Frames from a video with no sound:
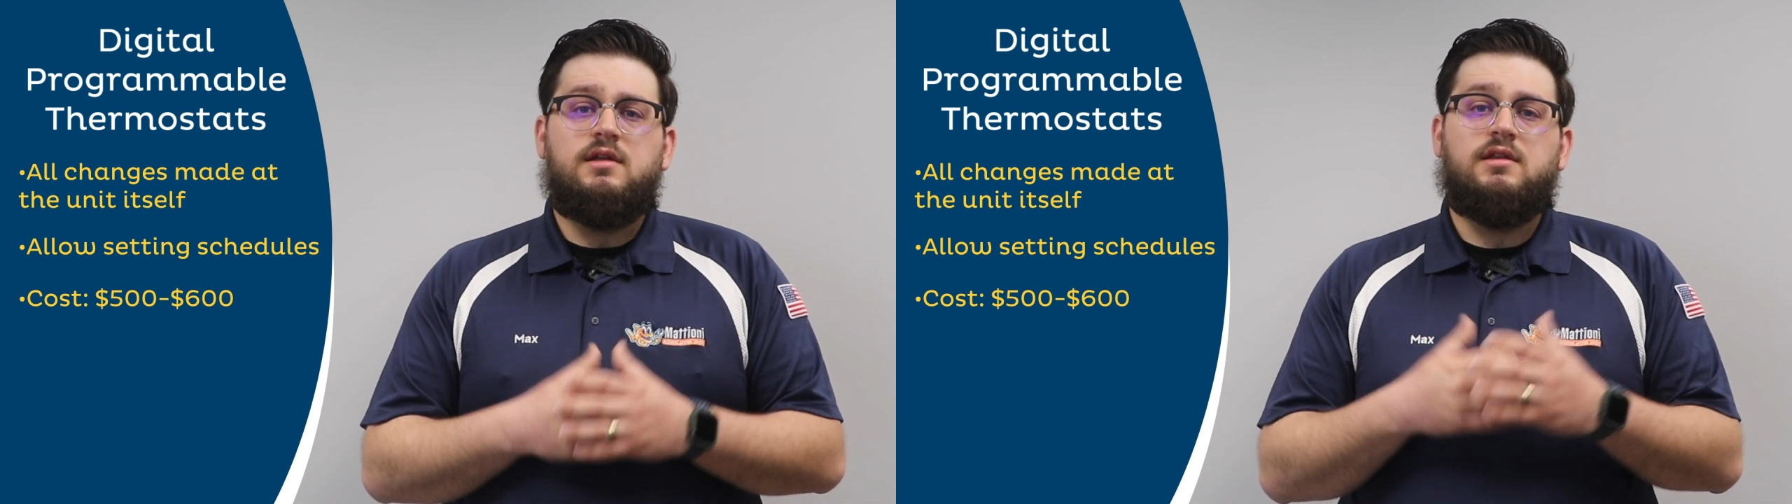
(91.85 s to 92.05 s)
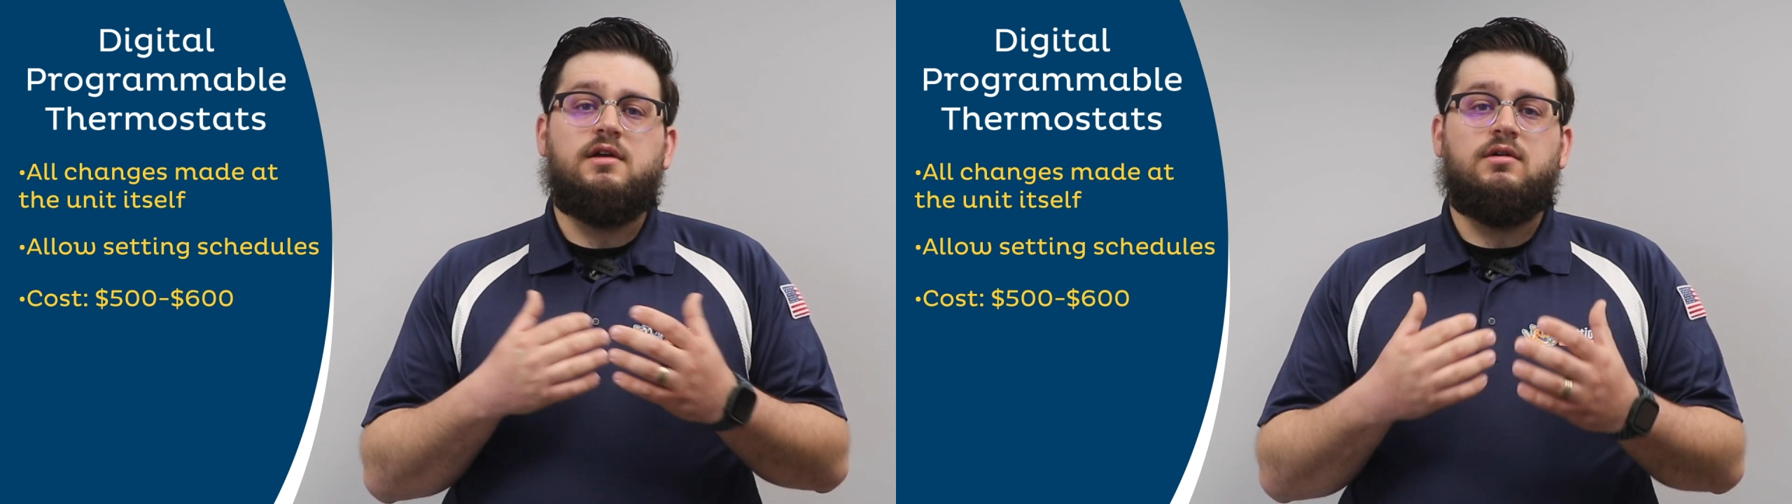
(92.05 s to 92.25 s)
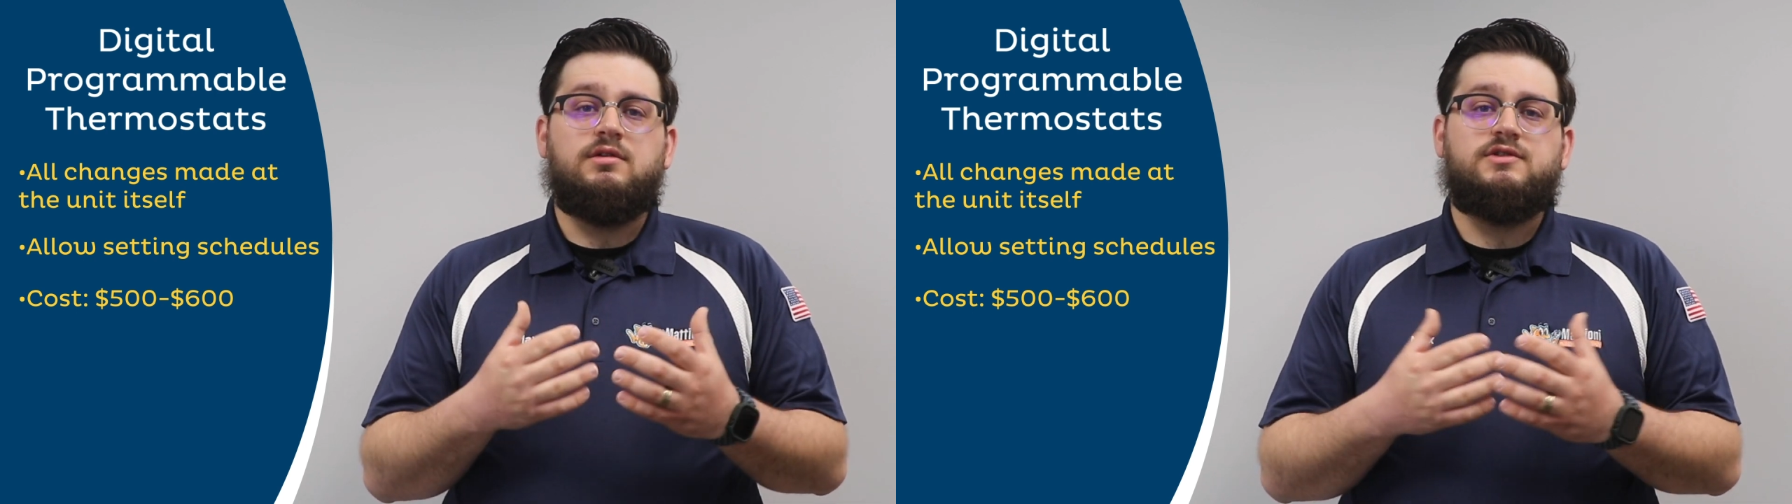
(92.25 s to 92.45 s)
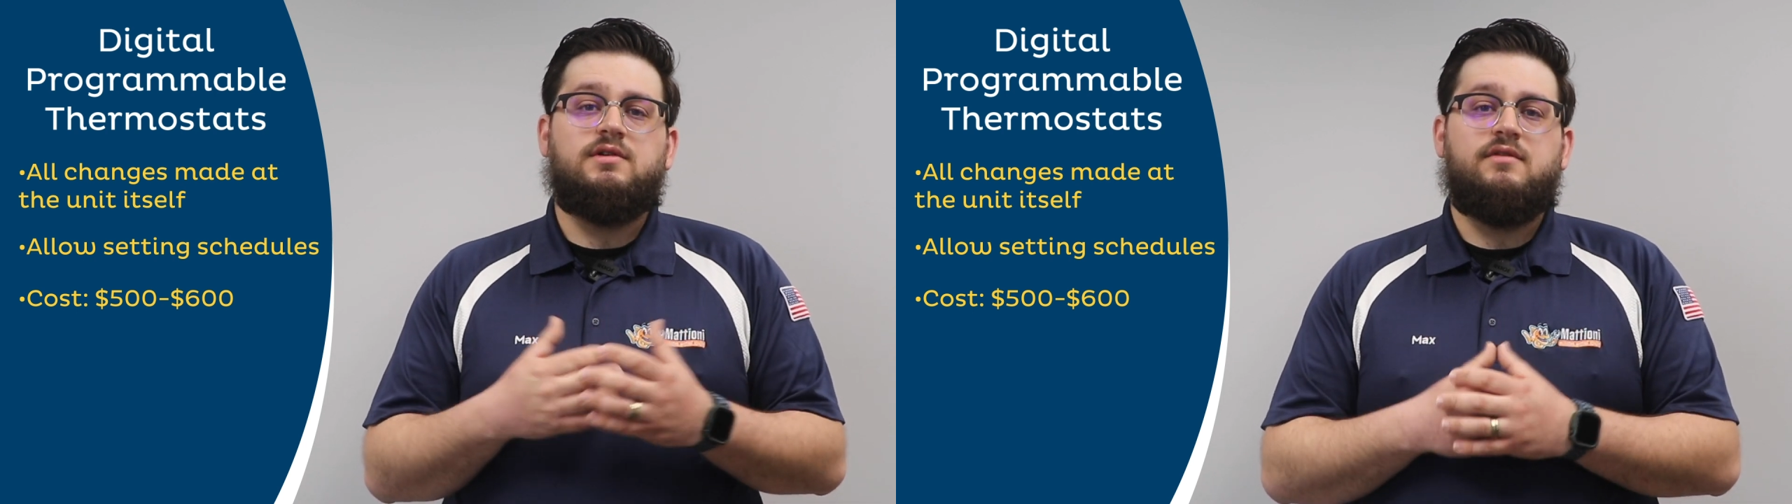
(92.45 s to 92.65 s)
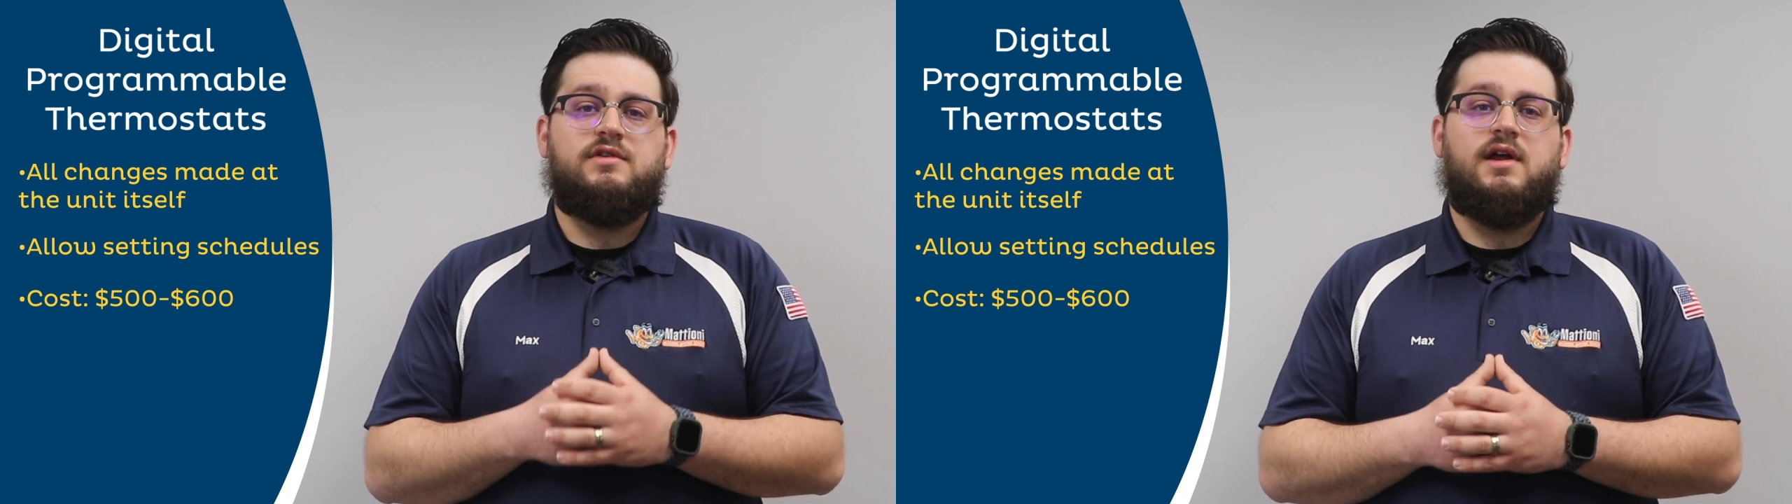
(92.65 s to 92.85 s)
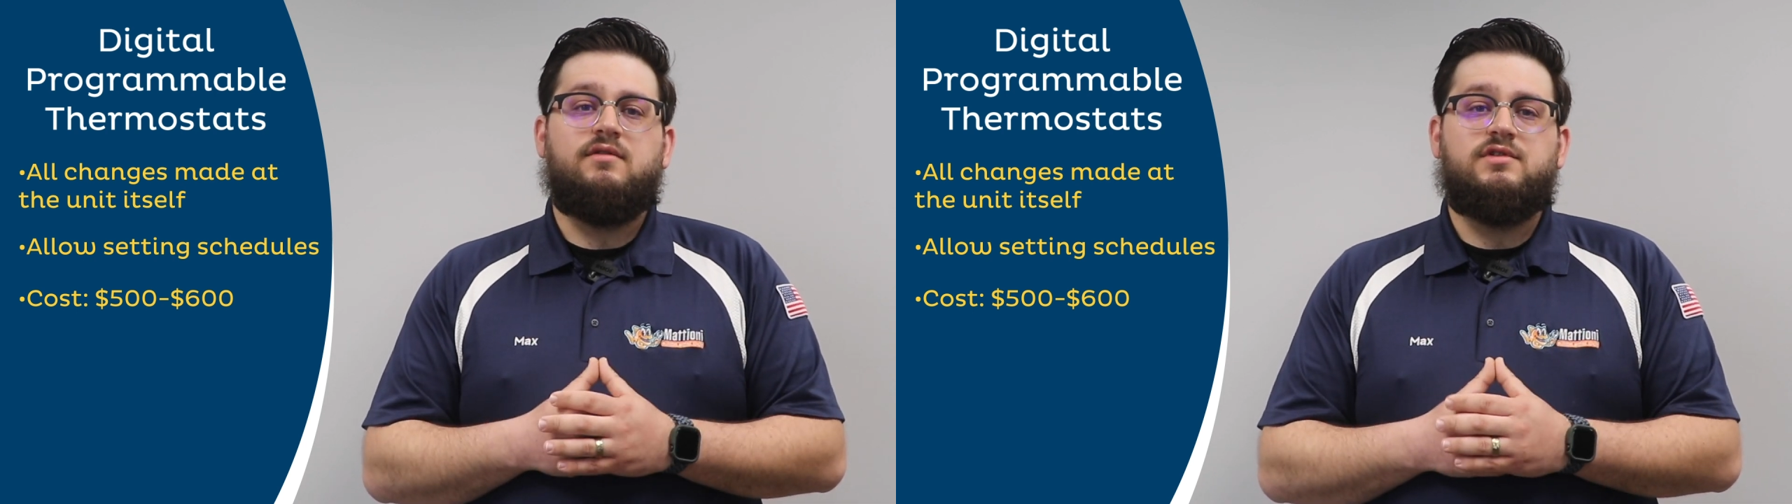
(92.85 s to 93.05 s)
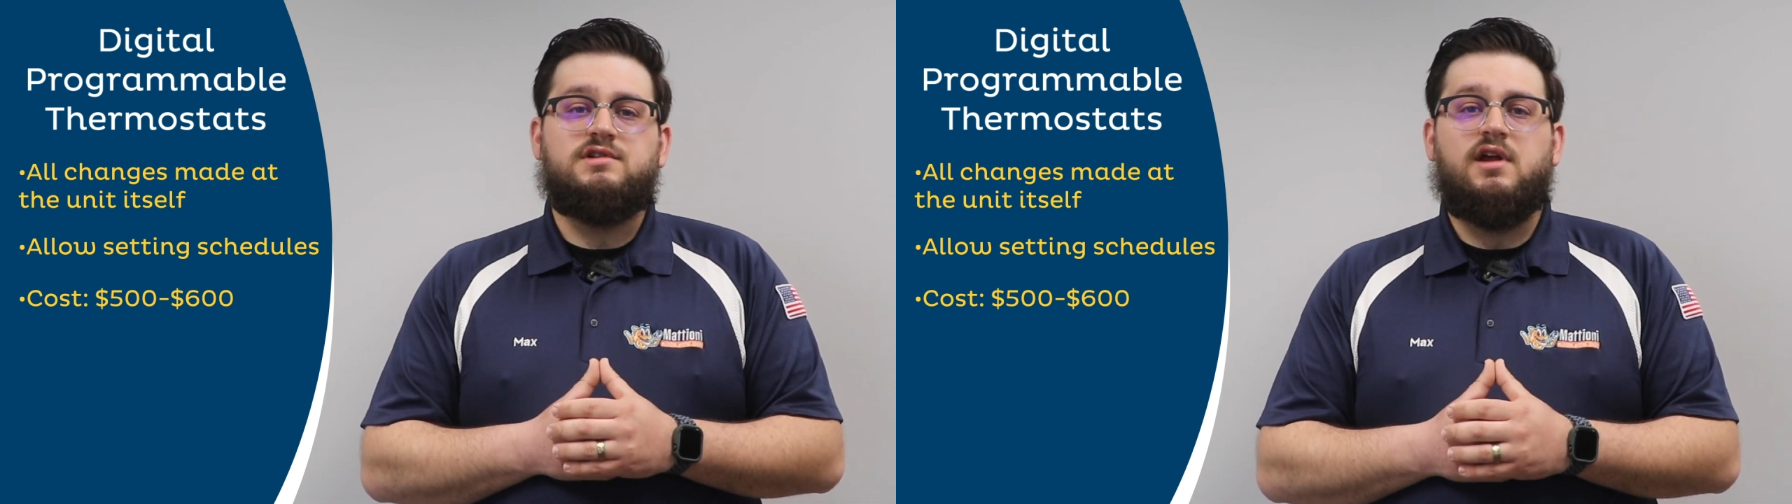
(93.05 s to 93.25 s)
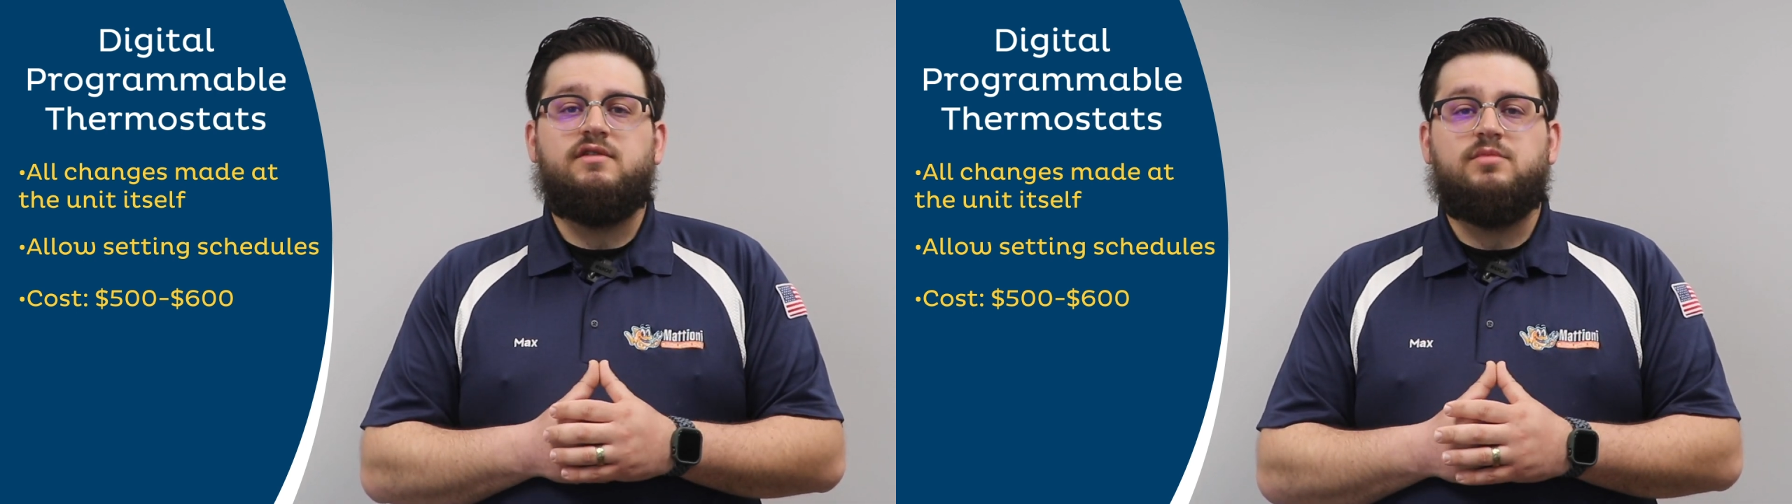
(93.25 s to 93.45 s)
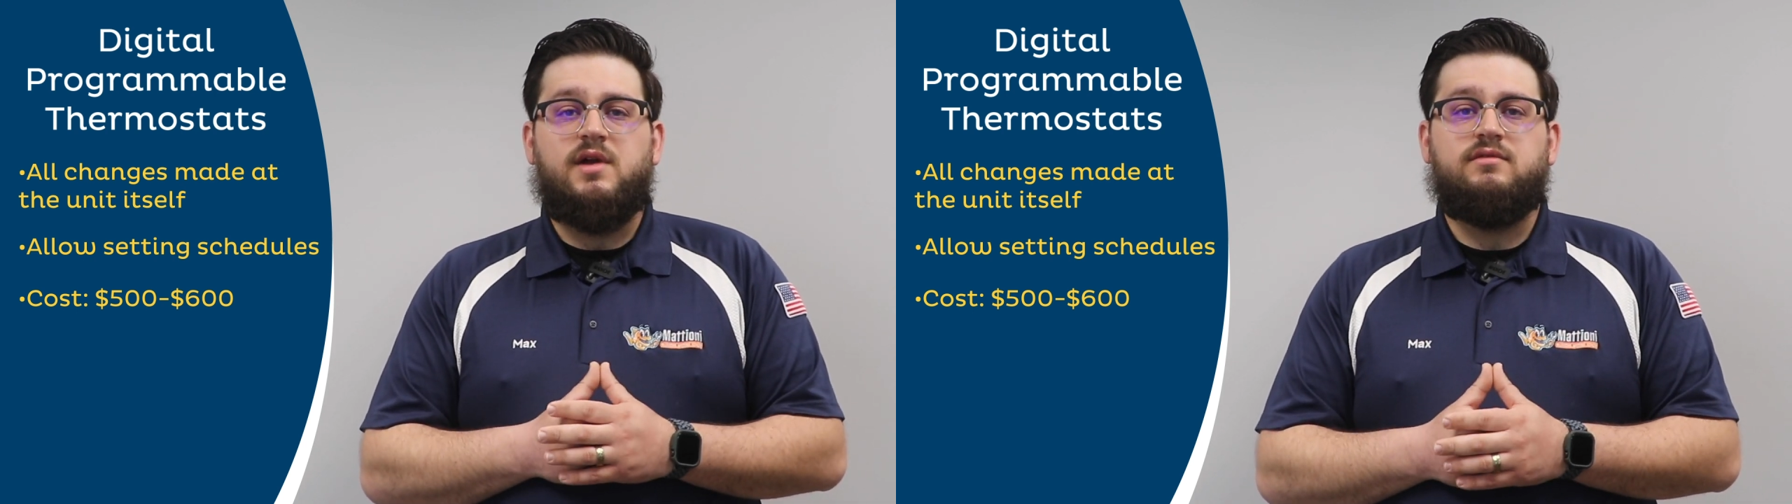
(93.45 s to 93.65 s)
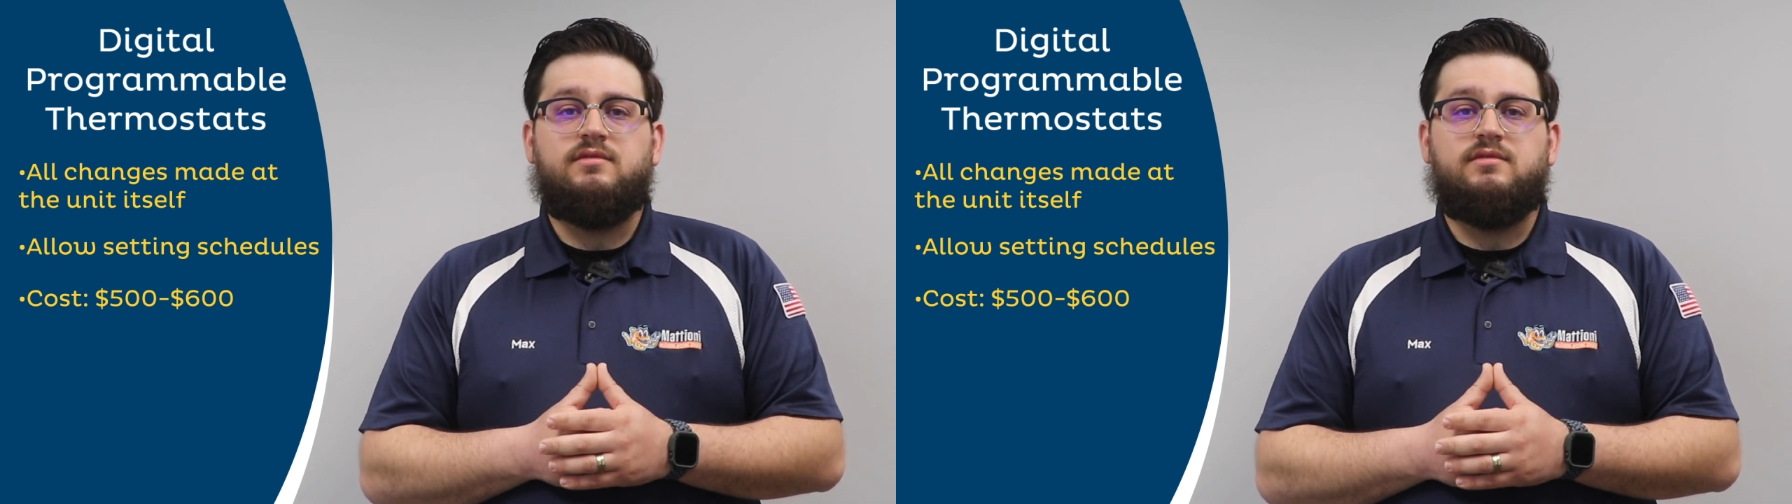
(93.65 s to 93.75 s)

They also have an average lifespan